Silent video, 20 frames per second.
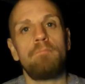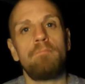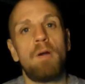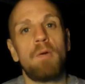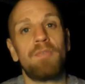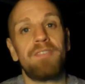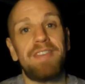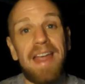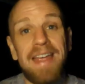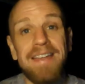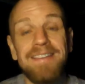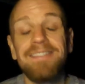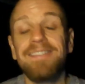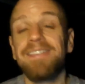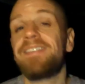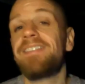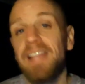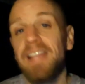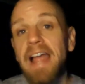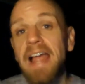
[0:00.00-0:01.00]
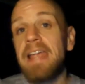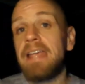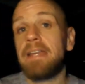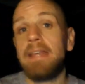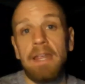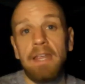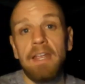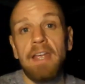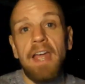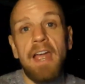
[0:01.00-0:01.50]
most
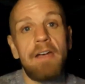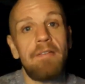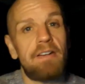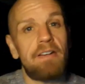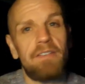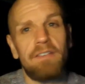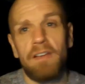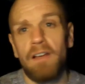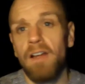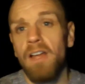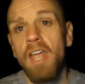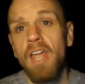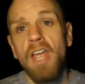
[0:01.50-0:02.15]
entertaining character.